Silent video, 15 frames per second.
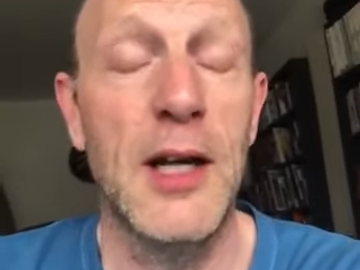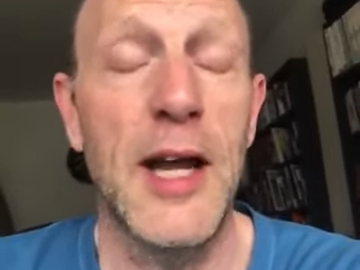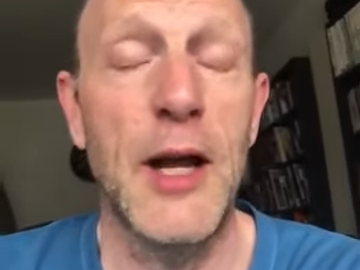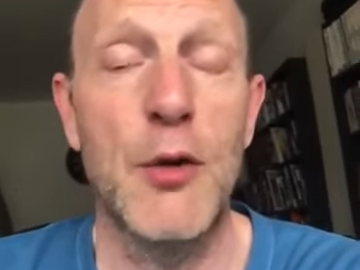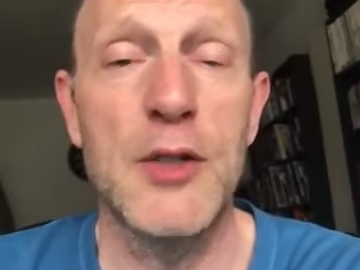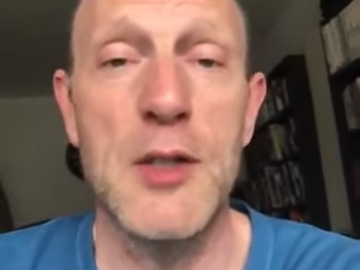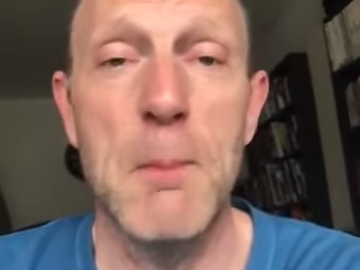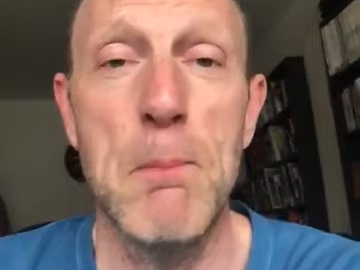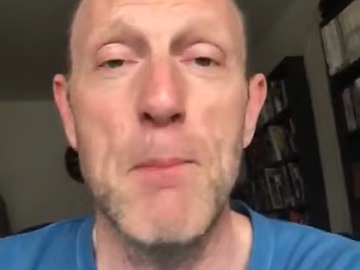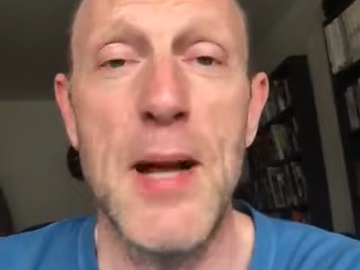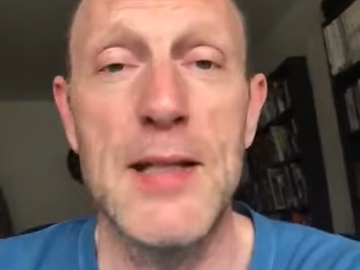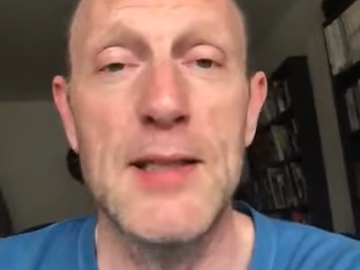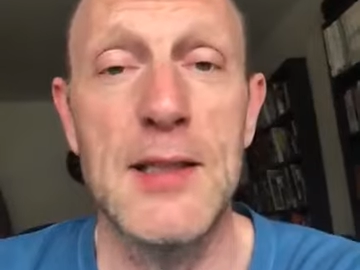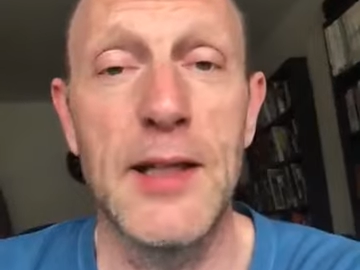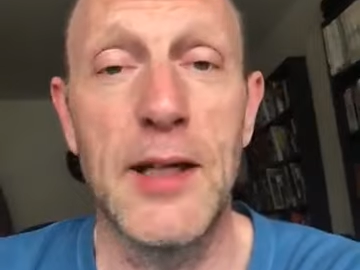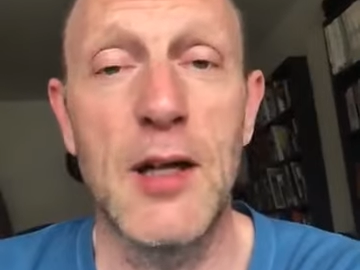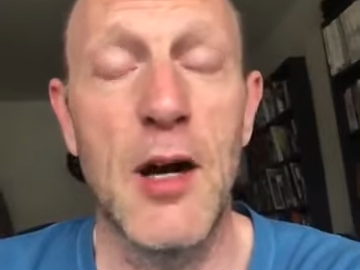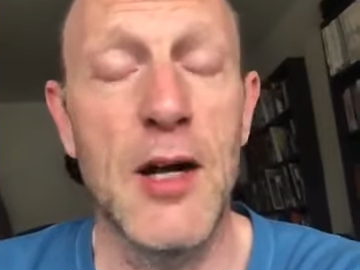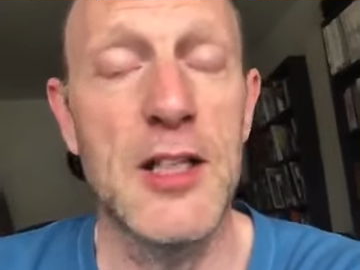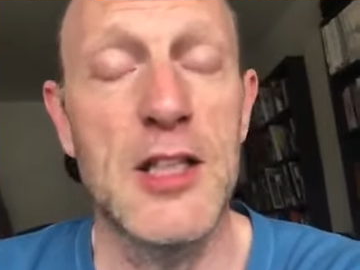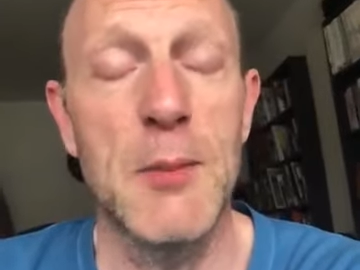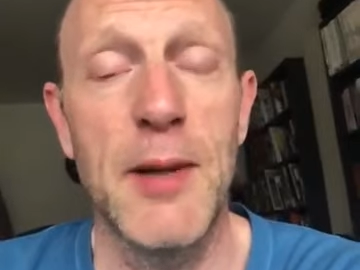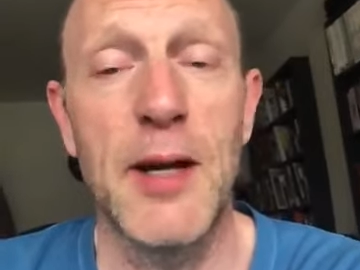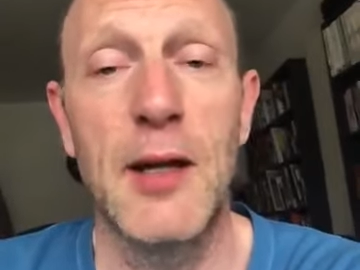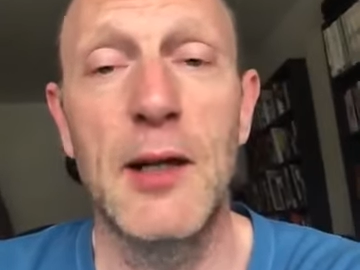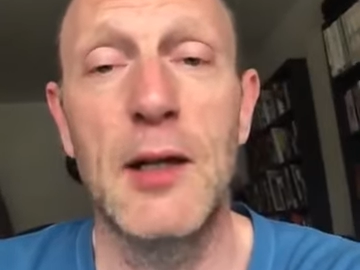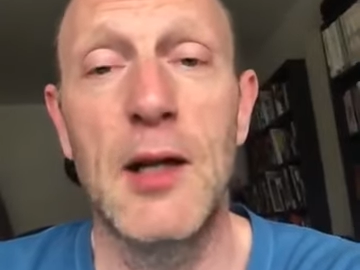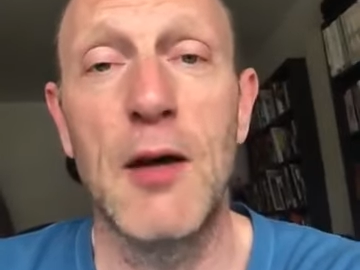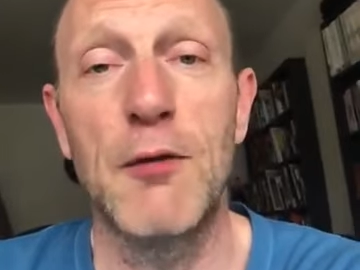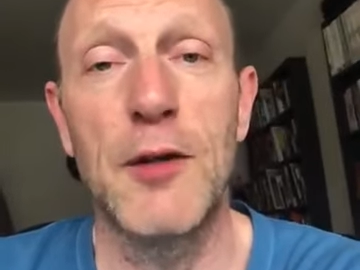He was immensely kind to me, a
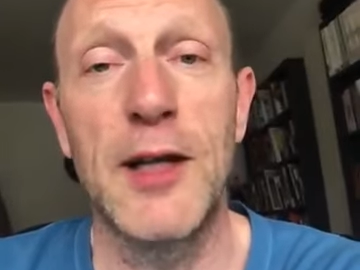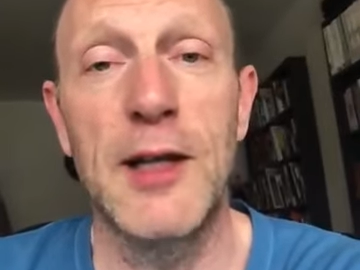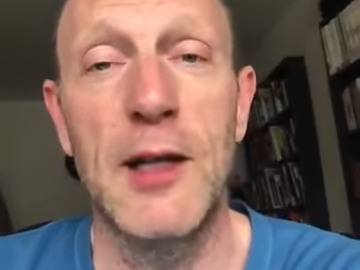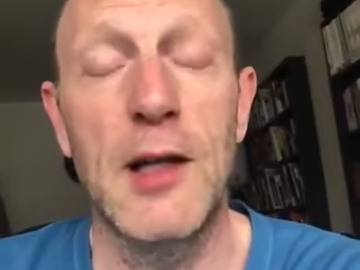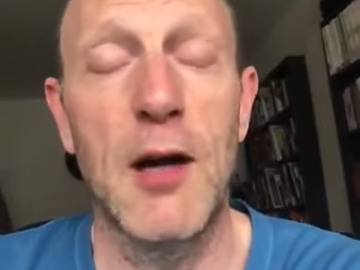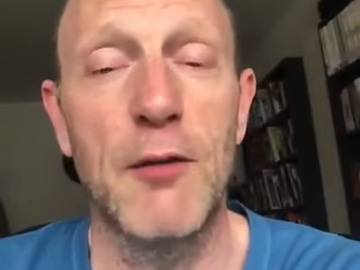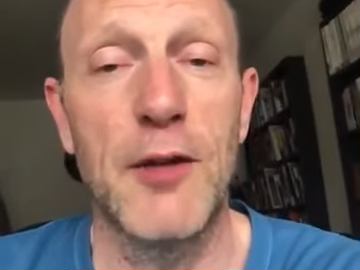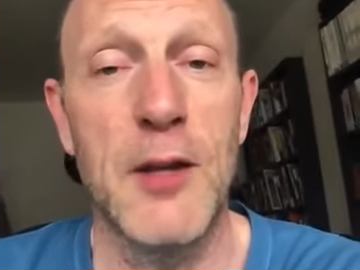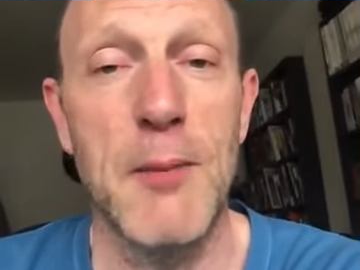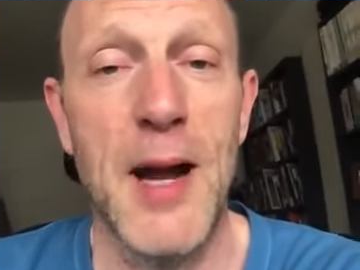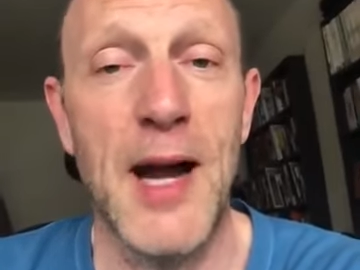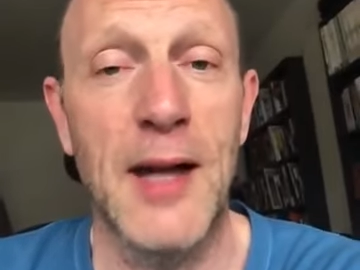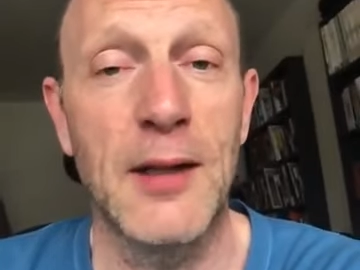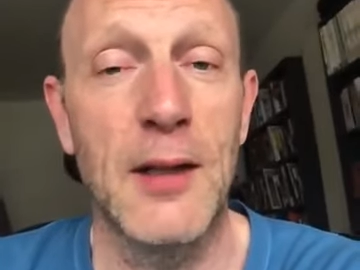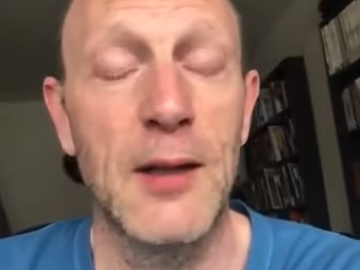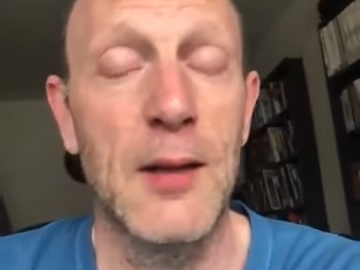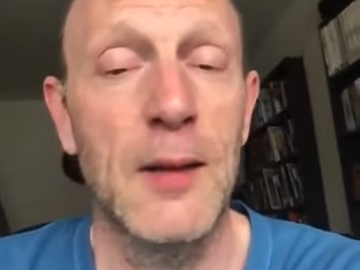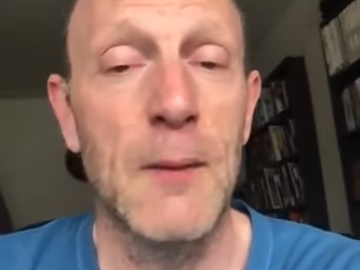lovely, lovely man,